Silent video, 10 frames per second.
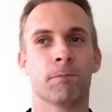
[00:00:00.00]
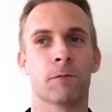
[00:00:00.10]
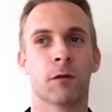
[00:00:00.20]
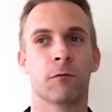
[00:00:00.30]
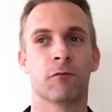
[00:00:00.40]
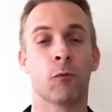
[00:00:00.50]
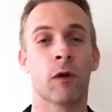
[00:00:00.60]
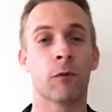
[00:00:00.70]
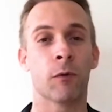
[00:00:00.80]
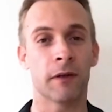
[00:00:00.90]
from where we
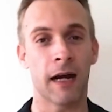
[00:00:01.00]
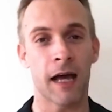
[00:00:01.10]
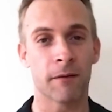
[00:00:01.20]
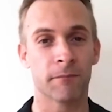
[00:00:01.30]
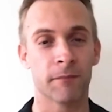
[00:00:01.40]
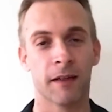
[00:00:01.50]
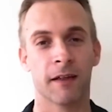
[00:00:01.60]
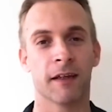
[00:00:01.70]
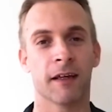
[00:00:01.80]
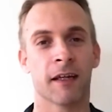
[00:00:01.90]
were at.
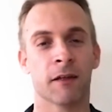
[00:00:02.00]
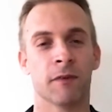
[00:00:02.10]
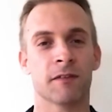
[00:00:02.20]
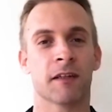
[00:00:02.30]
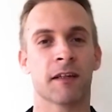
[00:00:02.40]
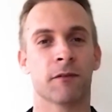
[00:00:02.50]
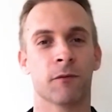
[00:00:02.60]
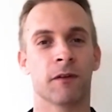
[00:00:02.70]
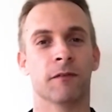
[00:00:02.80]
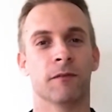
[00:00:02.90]
And we said,
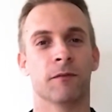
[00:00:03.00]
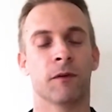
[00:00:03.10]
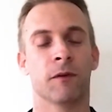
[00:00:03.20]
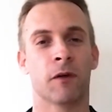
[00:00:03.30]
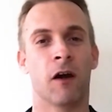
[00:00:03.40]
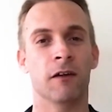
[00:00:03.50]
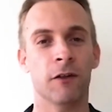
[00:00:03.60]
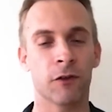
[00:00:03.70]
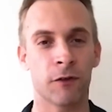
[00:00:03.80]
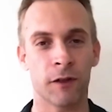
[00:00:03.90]
well, we were already
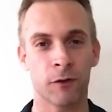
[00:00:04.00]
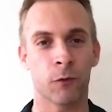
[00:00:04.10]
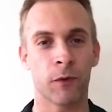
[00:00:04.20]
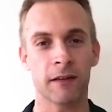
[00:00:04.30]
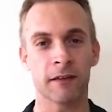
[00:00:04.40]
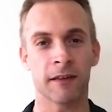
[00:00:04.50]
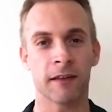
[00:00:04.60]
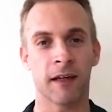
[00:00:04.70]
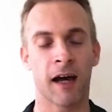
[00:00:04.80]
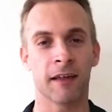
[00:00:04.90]
doing weekly
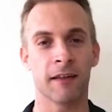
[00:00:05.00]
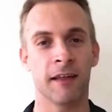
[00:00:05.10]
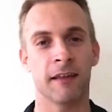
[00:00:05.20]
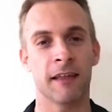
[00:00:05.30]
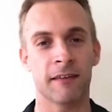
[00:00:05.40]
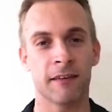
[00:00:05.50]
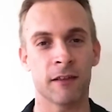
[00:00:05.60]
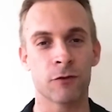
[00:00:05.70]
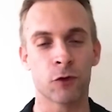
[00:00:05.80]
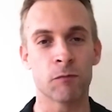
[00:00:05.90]
IET
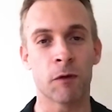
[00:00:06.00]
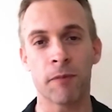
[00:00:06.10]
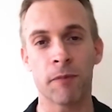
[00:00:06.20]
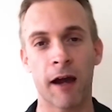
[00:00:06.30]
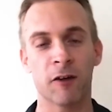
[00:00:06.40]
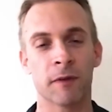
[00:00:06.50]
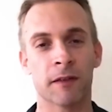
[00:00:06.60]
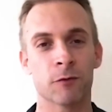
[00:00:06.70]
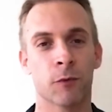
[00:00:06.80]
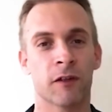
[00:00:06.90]
Zoom empowerments.
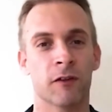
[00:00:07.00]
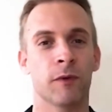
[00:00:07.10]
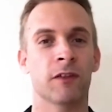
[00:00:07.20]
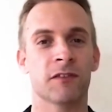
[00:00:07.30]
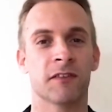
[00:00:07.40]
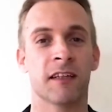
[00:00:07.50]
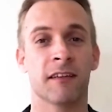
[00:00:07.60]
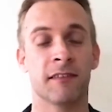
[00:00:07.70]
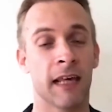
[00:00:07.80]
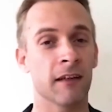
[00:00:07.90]
What if we just did it
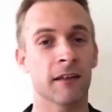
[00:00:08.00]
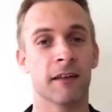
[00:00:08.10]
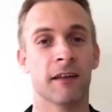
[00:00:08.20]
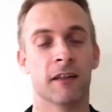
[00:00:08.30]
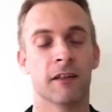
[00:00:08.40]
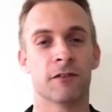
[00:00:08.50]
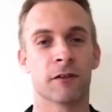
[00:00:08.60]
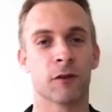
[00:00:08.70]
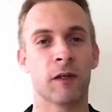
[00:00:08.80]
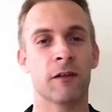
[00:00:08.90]
daily so that
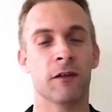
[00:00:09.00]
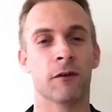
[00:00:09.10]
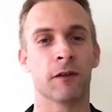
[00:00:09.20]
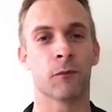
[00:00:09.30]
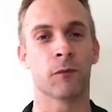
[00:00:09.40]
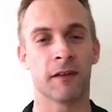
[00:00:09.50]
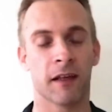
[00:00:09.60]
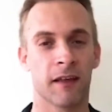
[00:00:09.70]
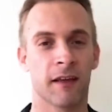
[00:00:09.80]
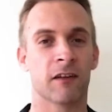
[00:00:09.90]
we know that we're taking
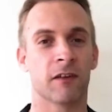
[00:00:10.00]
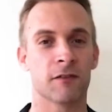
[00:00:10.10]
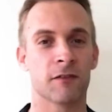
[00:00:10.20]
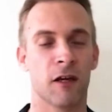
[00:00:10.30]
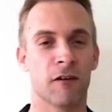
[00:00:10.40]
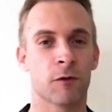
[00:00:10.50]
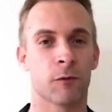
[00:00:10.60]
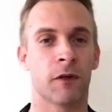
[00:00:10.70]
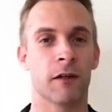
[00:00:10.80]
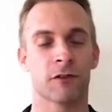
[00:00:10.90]
care of ourselves, that we're
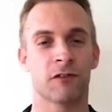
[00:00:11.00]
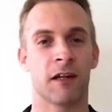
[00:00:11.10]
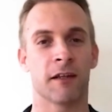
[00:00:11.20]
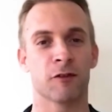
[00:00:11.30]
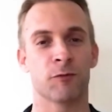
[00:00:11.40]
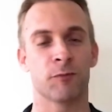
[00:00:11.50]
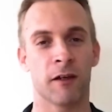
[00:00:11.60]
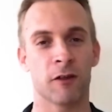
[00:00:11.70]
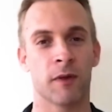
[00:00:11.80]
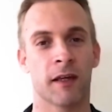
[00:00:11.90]
also creating a space
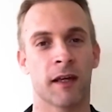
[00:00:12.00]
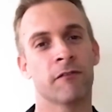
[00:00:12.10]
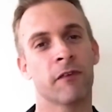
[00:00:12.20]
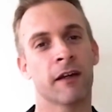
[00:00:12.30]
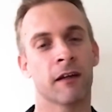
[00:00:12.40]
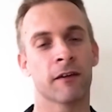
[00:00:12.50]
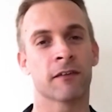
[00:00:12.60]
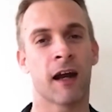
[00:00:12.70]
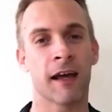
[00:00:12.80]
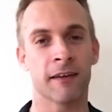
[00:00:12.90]
we can invite other
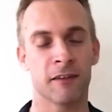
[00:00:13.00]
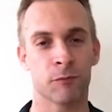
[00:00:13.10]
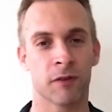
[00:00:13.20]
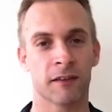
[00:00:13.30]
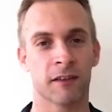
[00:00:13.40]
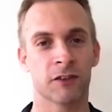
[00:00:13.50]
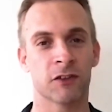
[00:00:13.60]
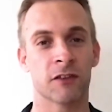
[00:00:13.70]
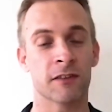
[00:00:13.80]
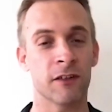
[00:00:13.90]
IET
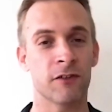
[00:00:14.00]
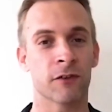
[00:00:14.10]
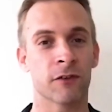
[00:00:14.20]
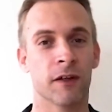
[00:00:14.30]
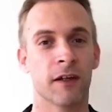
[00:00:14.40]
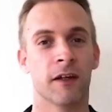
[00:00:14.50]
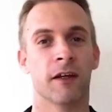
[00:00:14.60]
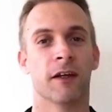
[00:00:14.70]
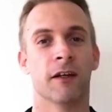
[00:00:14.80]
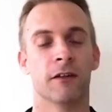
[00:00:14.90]
practitioners into so